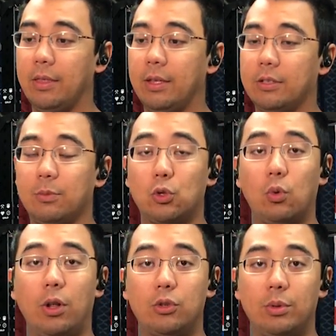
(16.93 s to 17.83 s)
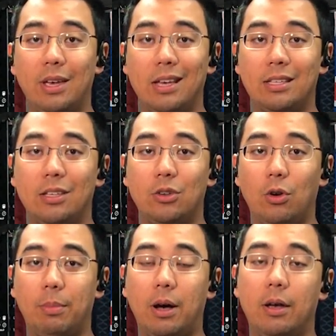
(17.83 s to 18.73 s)
then some squats with the SS
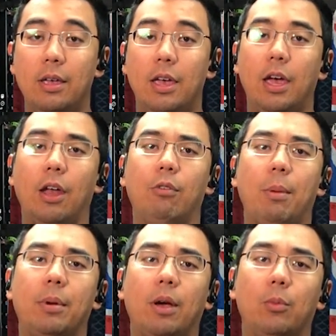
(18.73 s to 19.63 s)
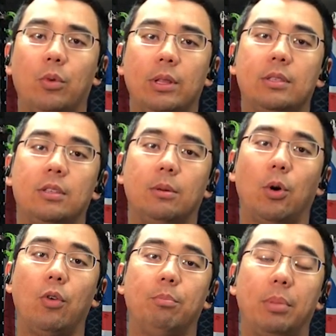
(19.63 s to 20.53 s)
yoke bar, and wrapping up with
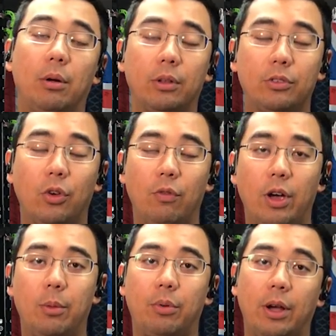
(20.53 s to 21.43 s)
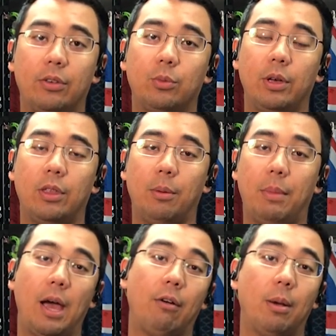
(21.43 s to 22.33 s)
some beltless overhead press with a
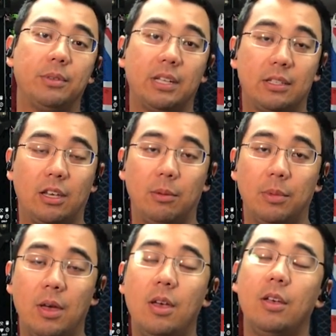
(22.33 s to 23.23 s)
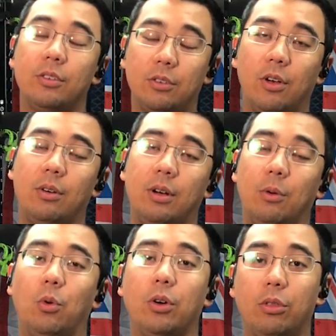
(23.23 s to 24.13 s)
MyRep set scheme. So
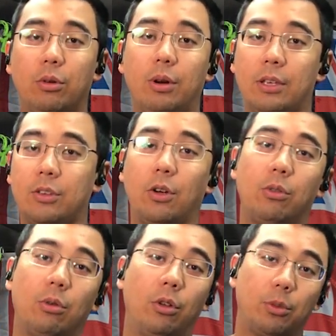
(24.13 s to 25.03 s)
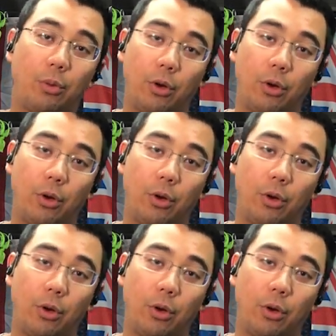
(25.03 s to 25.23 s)
I'll walk you through it as I go through along the